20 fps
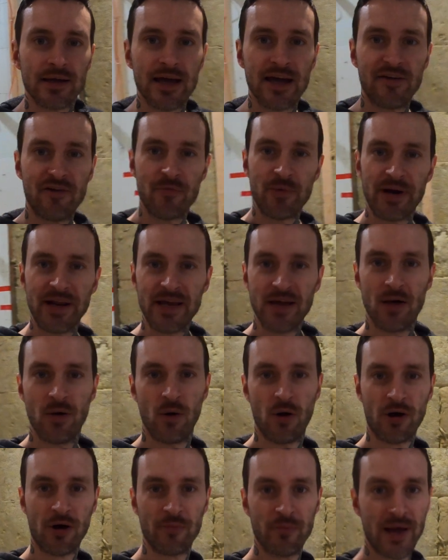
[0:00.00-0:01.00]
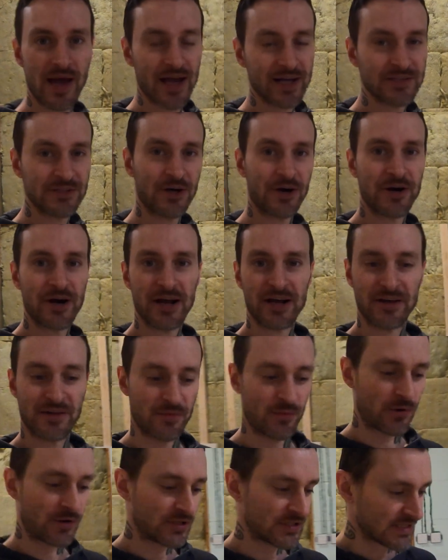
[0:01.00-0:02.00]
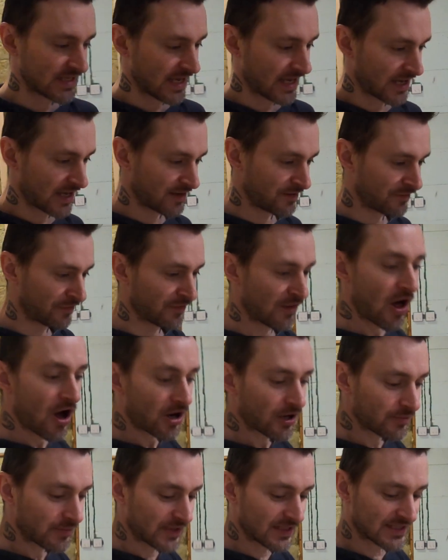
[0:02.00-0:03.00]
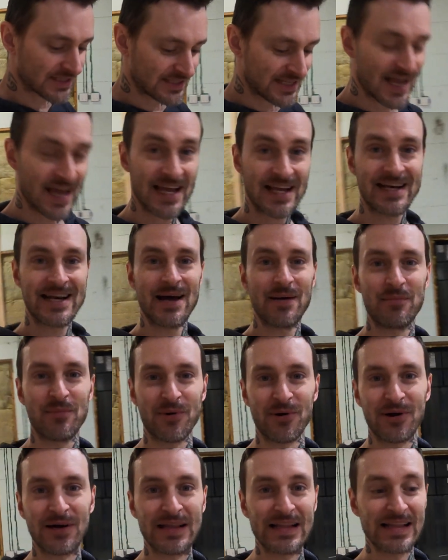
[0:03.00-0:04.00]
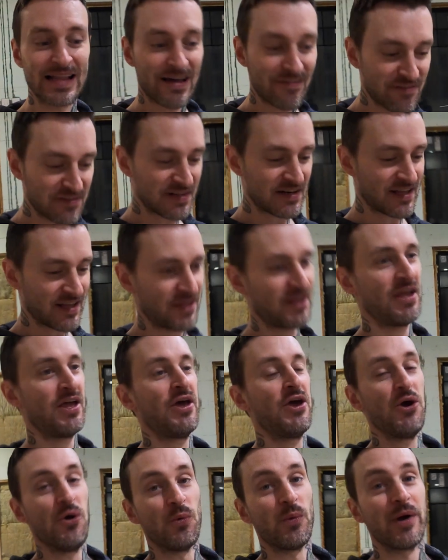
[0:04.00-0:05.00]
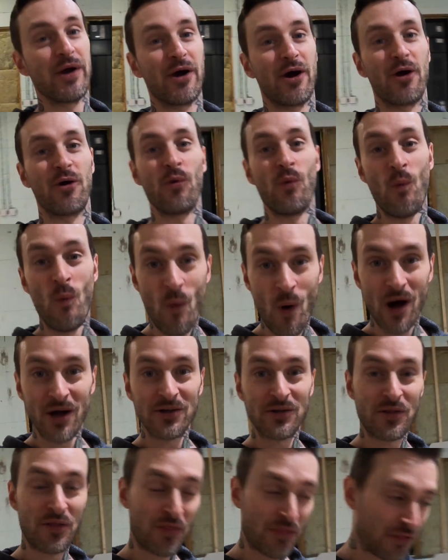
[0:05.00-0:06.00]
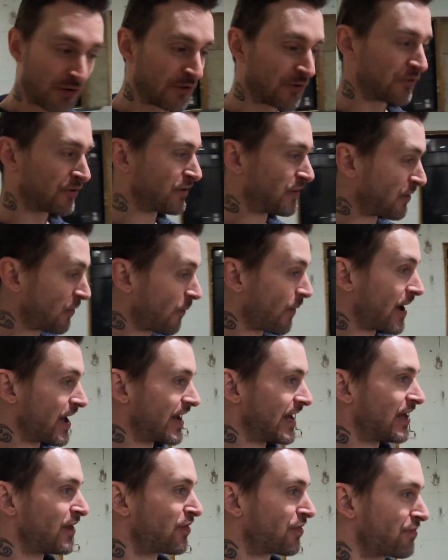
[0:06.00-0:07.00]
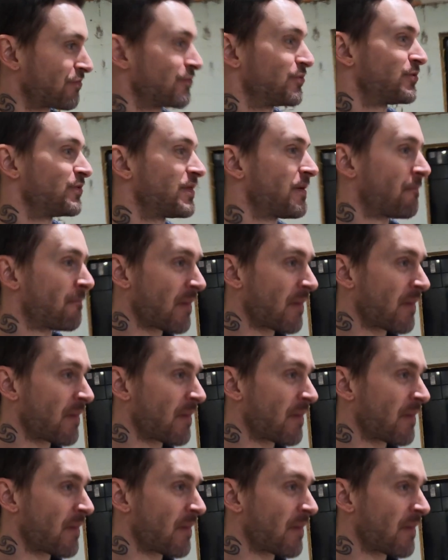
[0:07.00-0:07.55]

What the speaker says: Hey everybody, welcome back to our neck of the woods and Vlogmas day number 11. We are 1/3 of the way through the